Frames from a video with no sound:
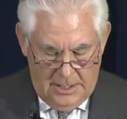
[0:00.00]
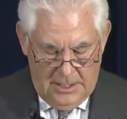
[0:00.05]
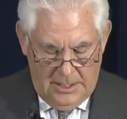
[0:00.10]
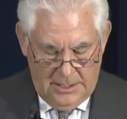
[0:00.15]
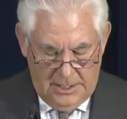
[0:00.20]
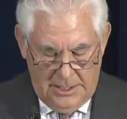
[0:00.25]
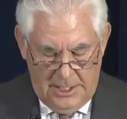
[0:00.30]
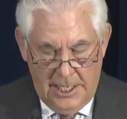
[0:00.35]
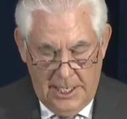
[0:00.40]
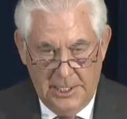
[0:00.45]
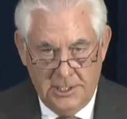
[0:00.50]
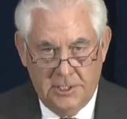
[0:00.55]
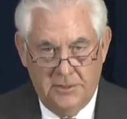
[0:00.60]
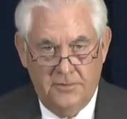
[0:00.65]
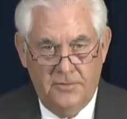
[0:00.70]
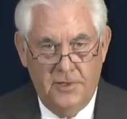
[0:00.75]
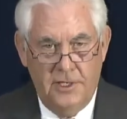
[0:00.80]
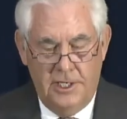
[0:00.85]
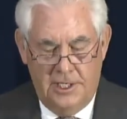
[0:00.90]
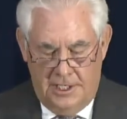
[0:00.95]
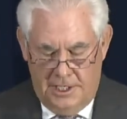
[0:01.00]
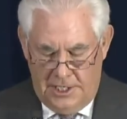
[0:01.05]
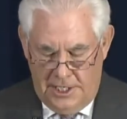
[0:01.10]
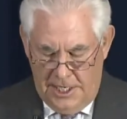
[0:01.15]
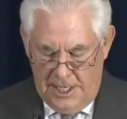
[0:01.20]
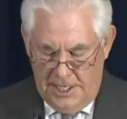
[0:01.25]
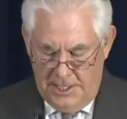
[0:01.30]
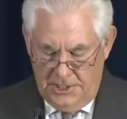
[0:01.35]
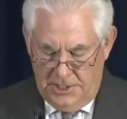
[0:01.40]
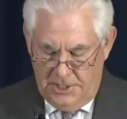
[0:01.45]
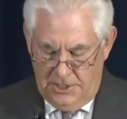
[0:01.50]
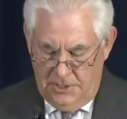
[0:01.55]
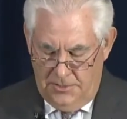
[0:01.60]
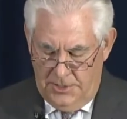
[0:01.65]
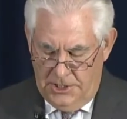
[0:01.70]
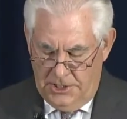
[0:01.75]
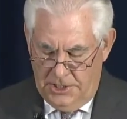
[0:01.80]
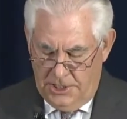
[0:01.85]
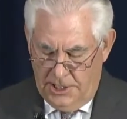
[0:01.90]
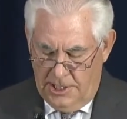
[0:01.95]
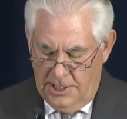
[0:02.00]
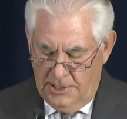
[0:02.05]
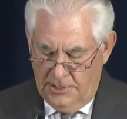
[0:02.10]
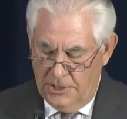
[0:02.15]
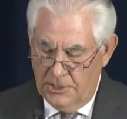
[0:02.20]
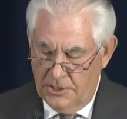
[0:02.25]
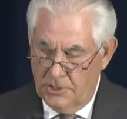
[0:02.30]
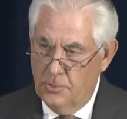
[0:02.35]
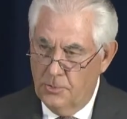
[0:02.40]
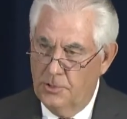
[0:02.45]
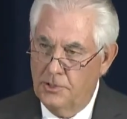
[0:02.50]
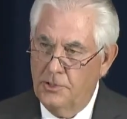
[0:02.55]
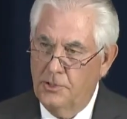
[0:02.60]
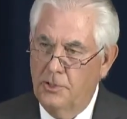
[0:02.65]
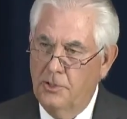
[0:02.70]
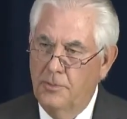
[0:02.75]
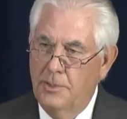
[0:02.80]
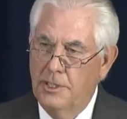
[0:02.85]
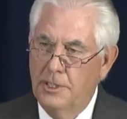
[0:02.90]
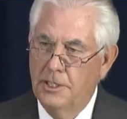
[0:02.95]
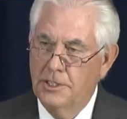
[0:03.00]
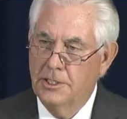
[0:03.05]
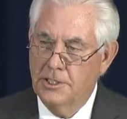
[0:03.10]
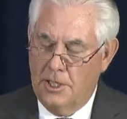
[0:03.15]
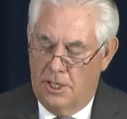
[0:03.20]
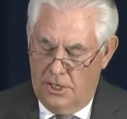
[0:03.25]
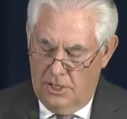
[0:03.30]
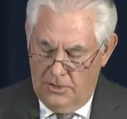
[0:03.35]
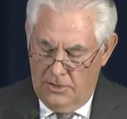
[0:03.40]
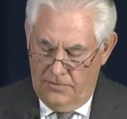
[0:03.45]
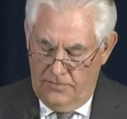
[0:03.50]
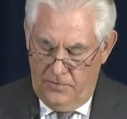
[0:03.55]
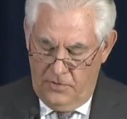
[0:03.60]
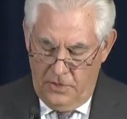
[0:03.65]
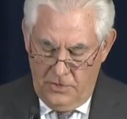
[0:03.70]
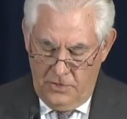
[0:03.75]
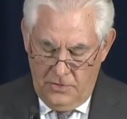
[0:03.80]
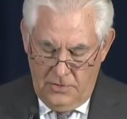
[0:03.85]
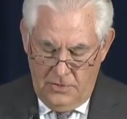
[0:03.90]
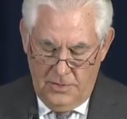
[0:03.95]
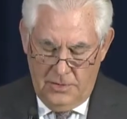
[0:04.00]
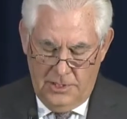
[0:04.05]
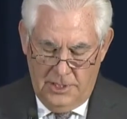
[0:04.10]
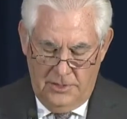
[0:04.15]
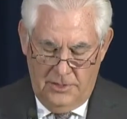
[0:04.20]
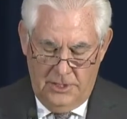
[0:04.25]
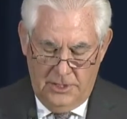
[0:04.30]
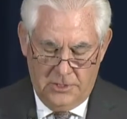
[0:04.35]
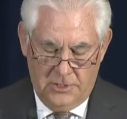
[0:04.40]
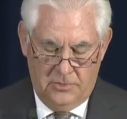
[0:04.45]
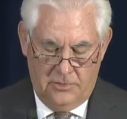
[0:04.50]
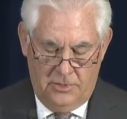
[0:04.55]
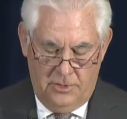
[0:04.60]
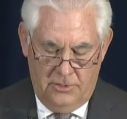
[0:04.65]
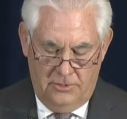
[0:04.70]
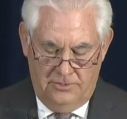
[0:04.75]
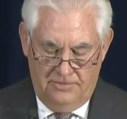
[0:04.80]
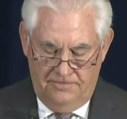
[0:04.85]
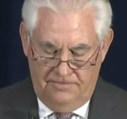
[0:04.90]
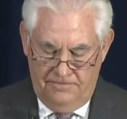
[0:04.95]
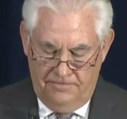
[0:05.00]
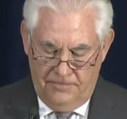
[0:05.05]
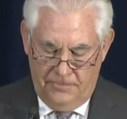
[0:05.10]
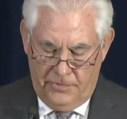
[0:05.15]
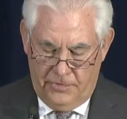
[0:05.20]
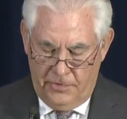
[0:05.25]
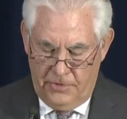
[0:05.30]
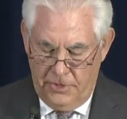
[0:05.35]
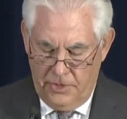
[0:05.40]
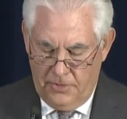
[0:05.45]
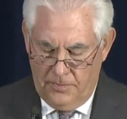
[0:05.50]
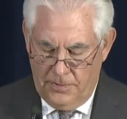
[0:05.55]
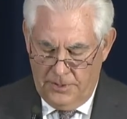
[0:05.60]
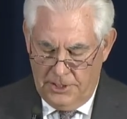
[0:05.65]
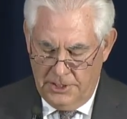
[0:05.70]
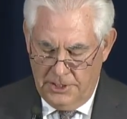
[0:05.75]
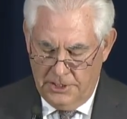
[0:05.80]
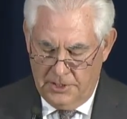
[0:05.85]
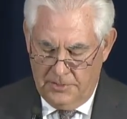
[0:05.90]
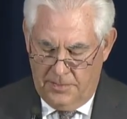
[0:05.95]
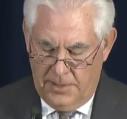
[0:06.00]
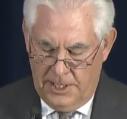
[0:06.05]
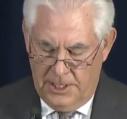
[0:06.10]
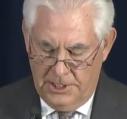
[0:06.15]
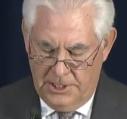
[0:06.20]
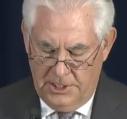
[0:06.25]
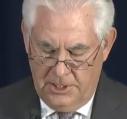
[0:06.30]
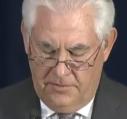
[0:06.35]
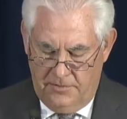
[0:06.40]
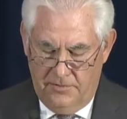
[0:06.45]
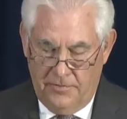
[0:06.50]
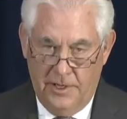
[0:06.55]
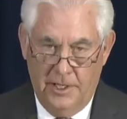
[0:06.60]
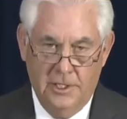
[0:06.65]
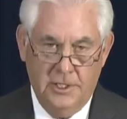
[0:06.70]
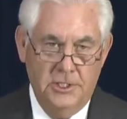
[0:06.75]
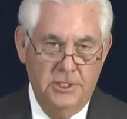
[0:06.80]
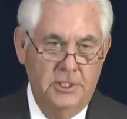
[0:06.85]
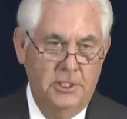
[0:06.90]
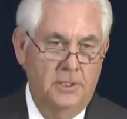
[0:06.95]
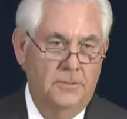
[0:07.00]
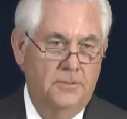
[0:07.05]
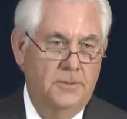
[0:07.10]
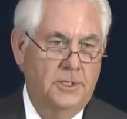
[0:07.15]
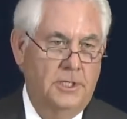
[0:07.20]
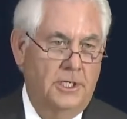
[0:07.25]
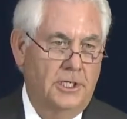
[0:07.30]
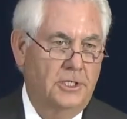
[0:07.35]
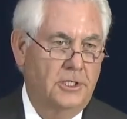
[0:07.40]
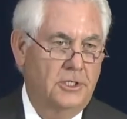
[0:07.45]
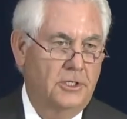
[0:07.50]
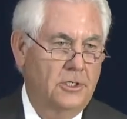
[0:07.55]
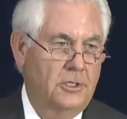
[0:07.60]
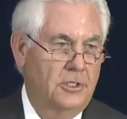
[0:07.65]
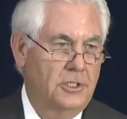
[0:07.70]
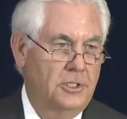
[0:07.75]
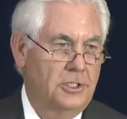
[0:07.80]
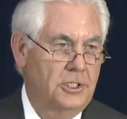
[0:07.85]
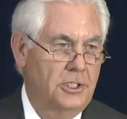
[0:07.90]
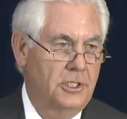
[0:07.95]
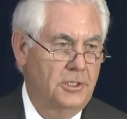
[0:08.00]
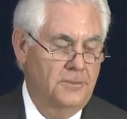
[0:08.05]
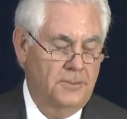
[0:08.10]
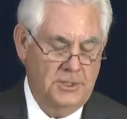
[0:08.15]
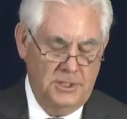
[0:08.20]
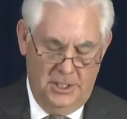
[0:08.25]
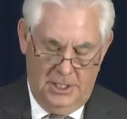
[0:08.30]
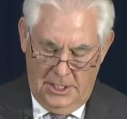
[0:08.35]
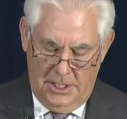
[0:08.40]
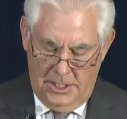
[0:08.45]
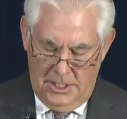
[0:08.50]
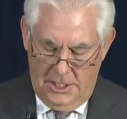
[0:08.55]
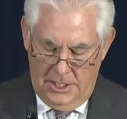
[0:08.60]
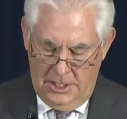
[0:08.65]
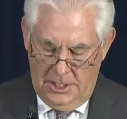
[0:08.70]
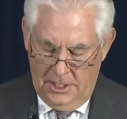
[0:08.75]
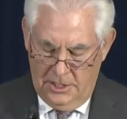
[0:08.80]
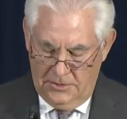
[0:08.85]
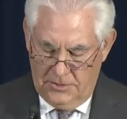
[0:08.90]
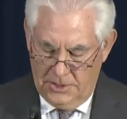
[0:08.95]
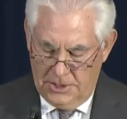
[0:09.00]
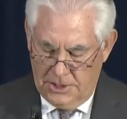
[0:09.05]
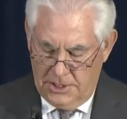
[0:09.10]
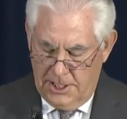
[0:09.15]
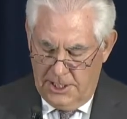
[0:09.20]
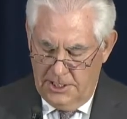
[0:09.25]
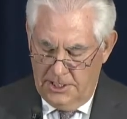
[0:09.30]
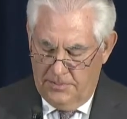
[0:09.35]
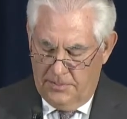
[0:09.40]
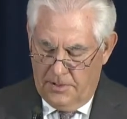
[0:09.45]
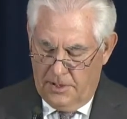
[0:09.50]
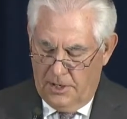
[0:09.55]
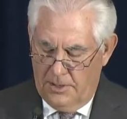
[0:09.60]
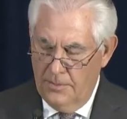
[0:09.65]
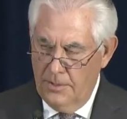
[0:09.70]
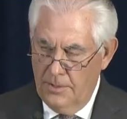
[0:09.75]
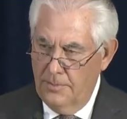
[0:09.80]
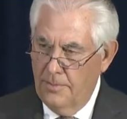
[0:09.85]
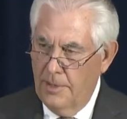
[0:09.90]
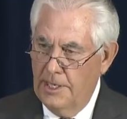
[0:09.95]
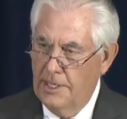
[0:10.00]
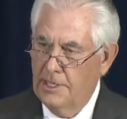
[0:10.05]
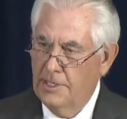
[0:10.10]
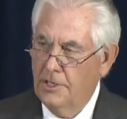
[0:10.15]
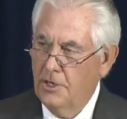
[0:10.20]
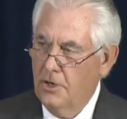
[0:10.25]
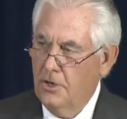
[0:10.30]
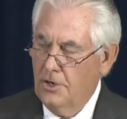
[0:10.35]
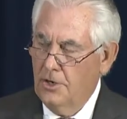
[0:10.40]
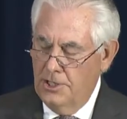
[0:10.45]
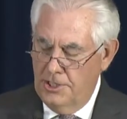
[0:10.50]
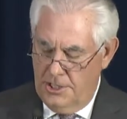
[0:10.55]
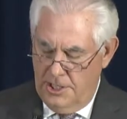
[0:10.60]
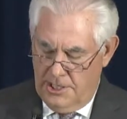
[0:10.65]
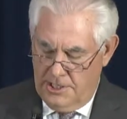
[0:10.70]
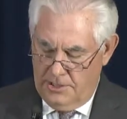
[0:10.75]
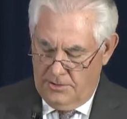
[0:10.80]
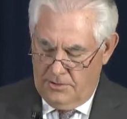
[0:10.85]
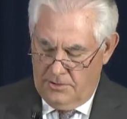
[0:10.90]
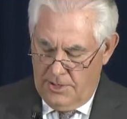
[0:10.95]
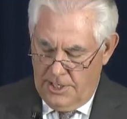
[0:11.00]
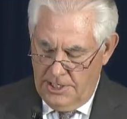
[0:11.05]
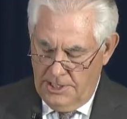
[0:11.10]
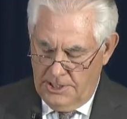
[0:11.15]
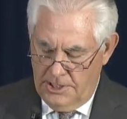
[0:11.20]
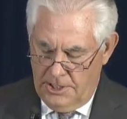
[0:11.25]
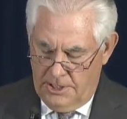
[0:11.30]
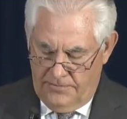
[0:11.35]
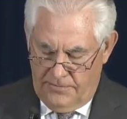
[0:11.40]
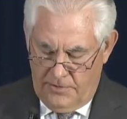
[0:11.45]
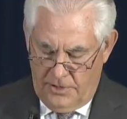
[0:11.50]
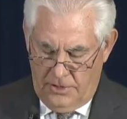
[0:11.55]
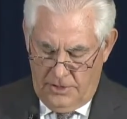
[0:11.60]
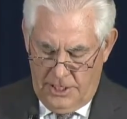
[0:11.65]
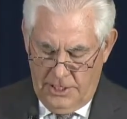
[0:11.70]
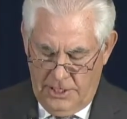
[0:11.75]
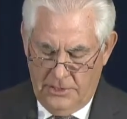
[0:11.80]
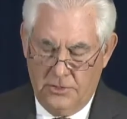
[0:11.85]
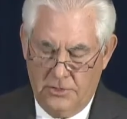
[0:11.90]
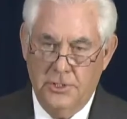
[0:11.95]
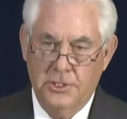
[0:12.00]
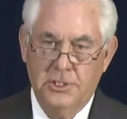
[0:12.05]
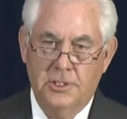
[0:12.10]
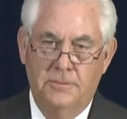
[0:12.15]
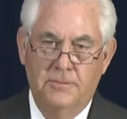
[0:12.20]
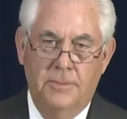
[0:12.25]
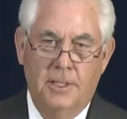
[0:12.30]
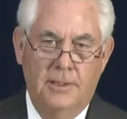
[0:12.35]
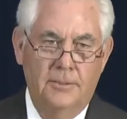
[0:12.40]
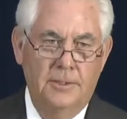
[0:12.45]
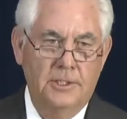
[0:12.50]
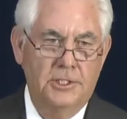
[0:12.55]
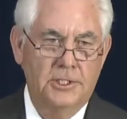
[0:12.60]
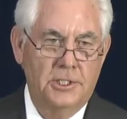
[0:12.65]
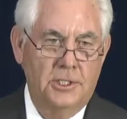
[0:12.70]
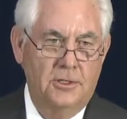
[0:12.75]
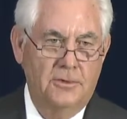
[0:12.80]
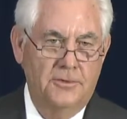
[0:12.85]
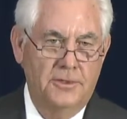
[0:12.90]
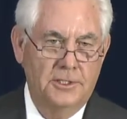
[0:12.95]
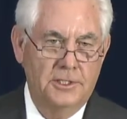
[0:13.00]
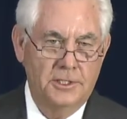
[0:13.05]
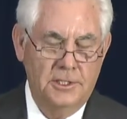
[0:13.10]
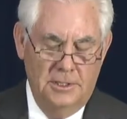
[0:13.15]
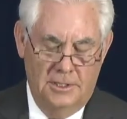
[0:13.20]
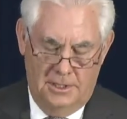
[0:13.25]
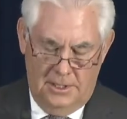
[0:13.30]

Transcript: Today is a fitting occasion to be sharing this with you because all of you in this room, through your participation in fellowships and internships here at the State Department, made an early declaration of your interest in public service.